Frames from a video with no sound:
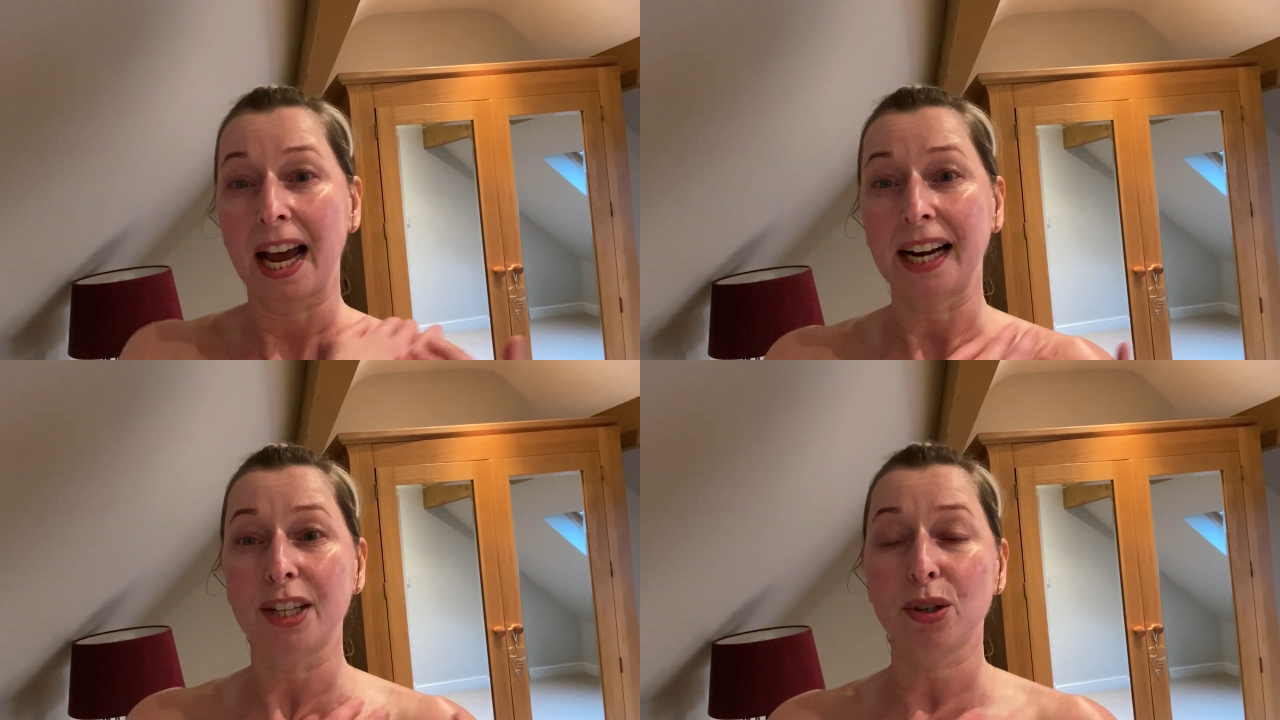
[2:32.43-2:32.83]

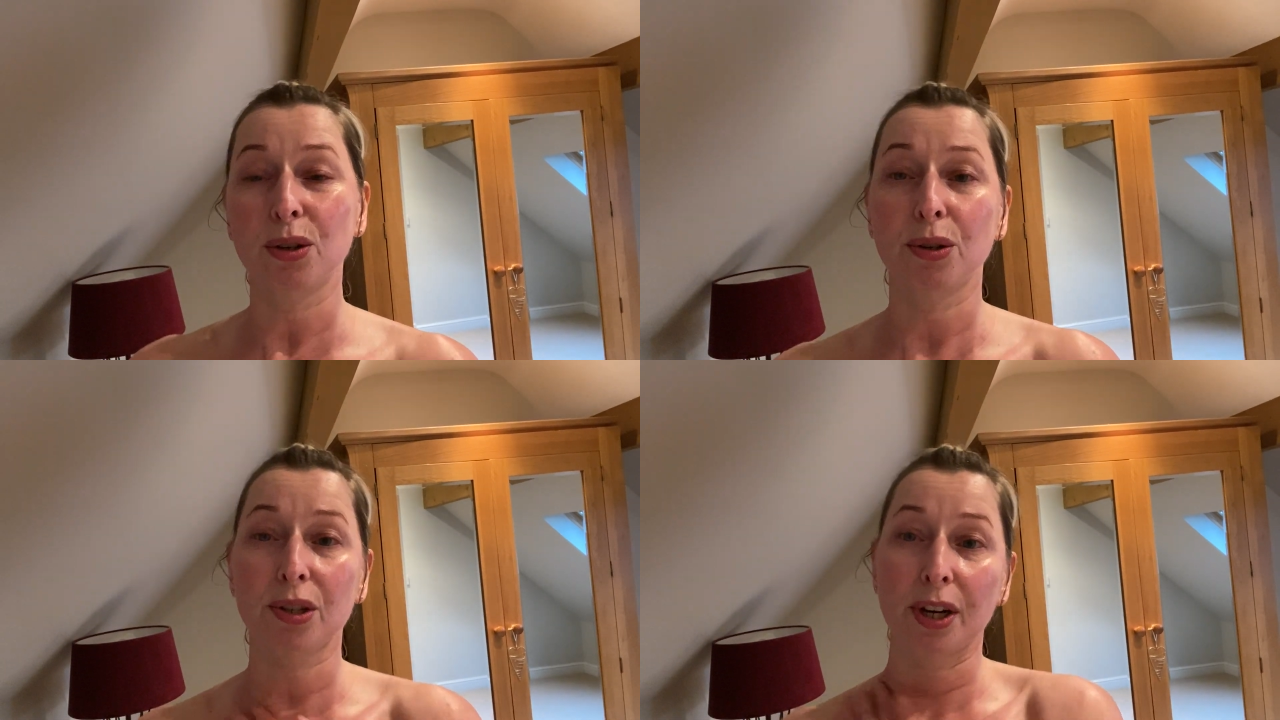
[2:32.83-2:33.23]
and it's
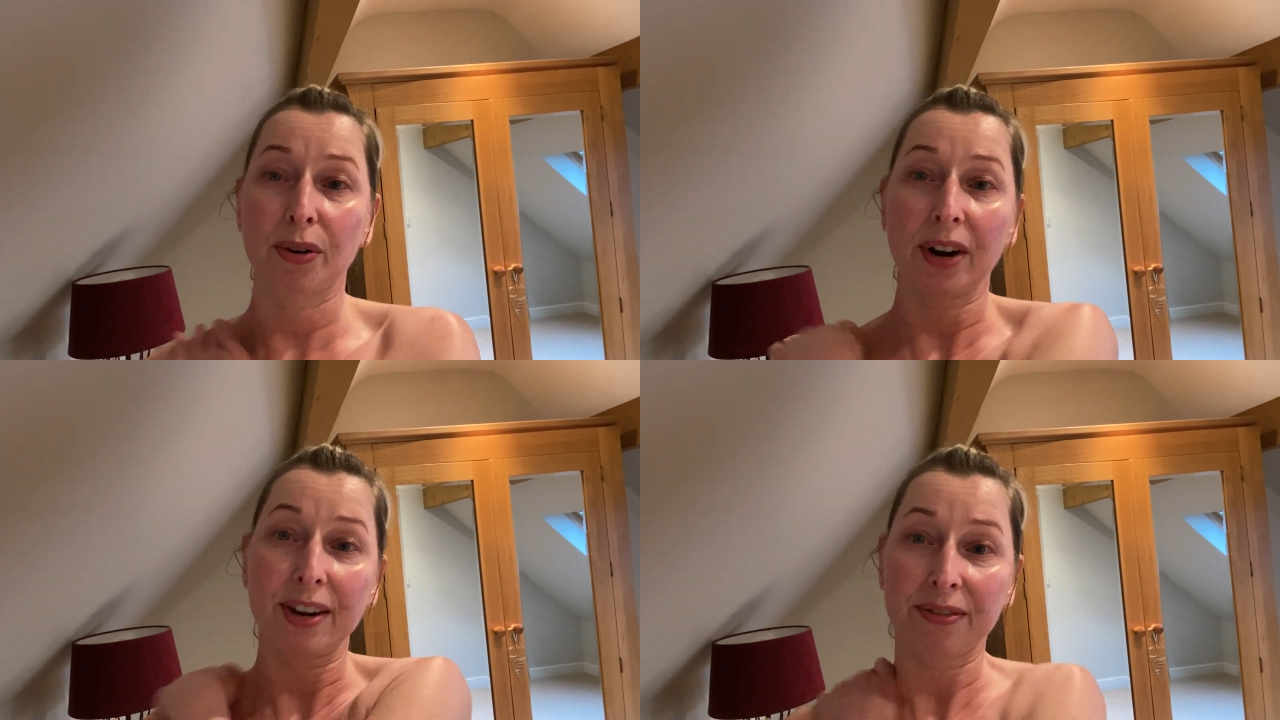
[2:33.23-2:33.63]
also
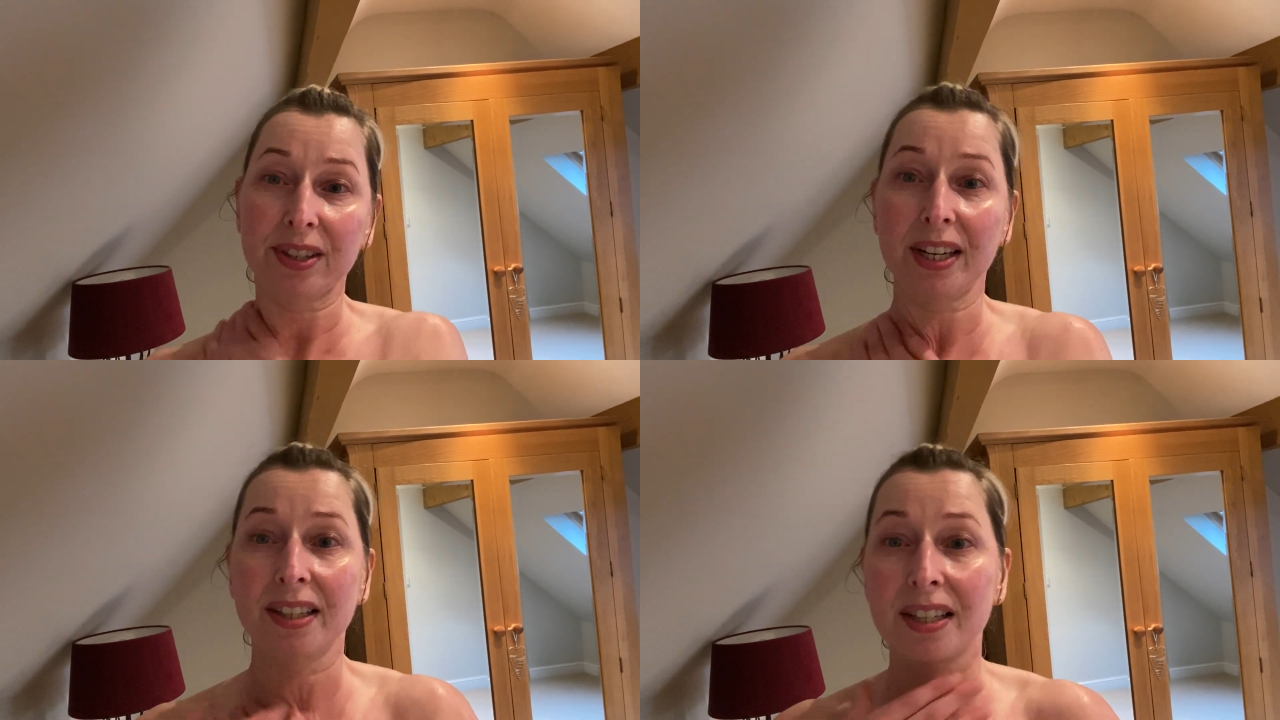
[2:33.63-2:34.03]
great for
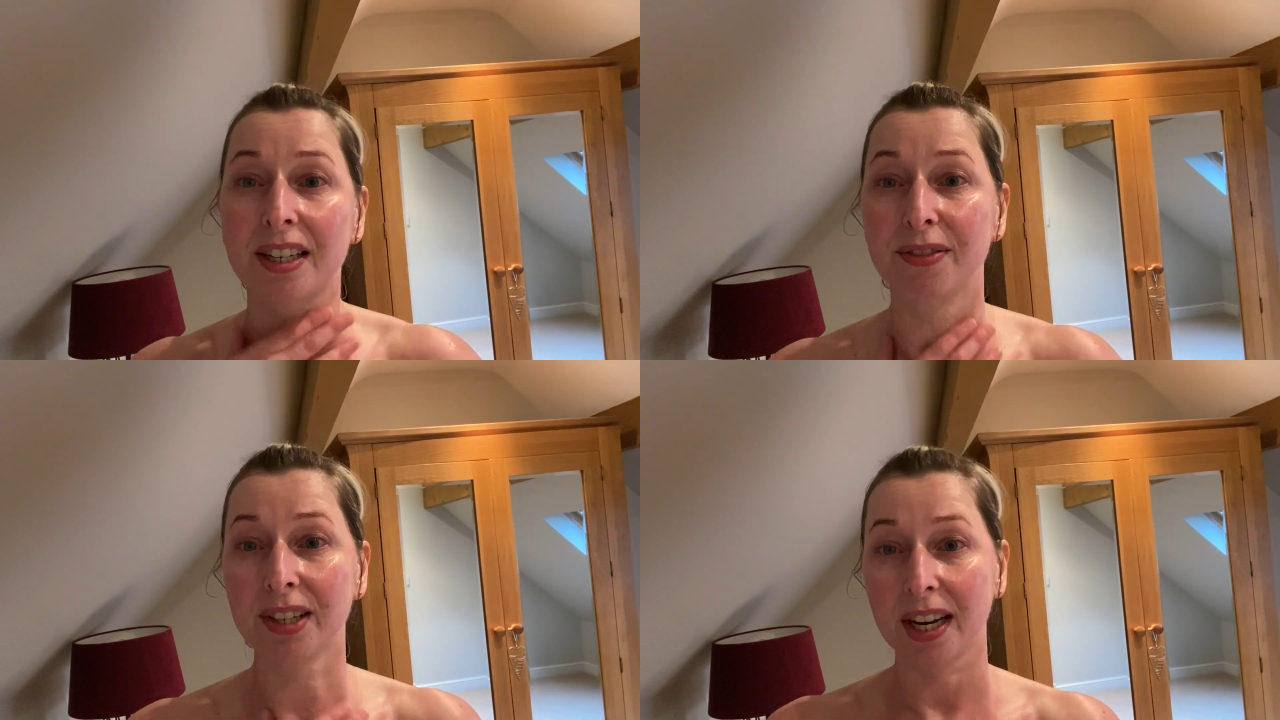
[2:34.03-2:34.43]

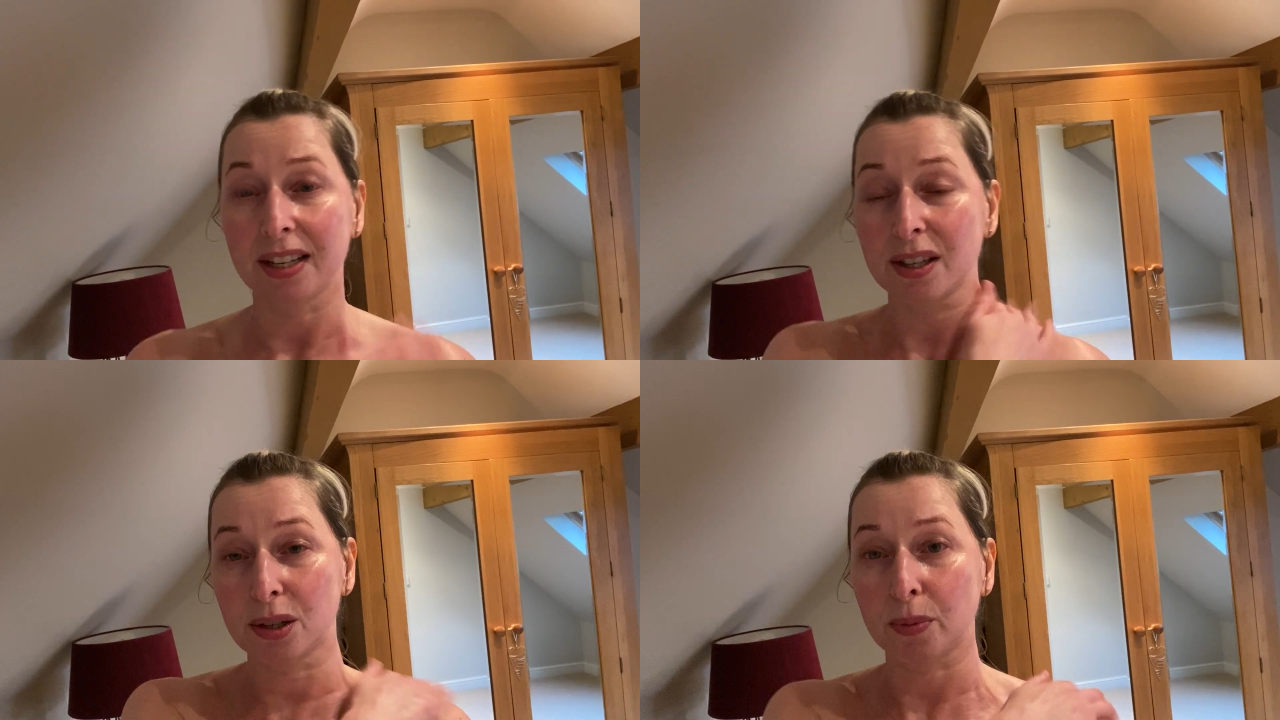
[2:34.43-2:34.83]
sensitive
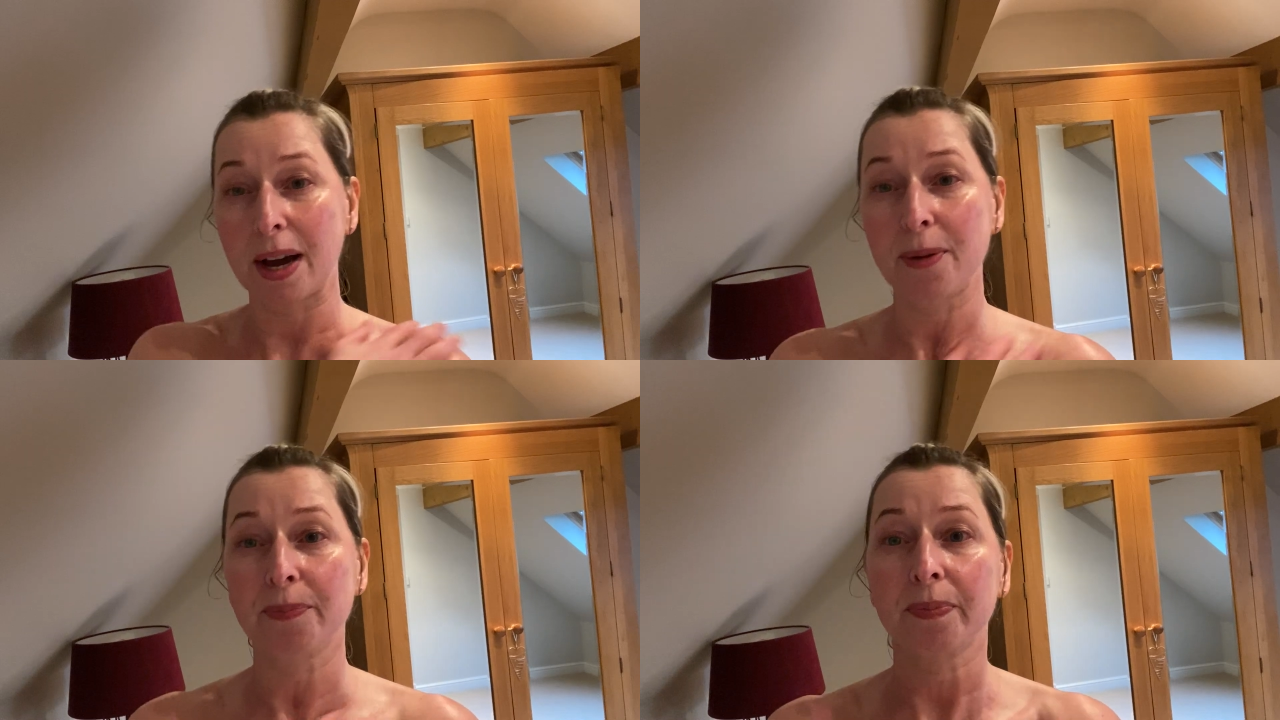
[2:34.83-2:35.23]
skins as
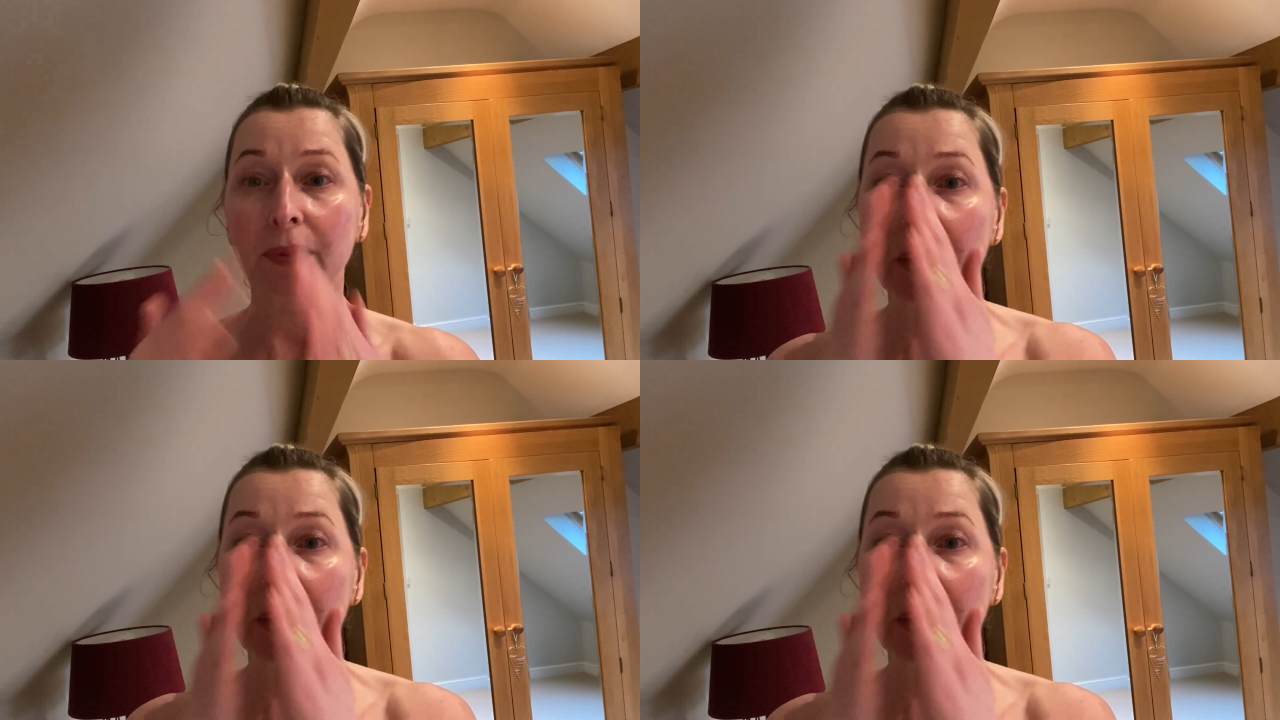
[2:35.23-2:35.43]
well.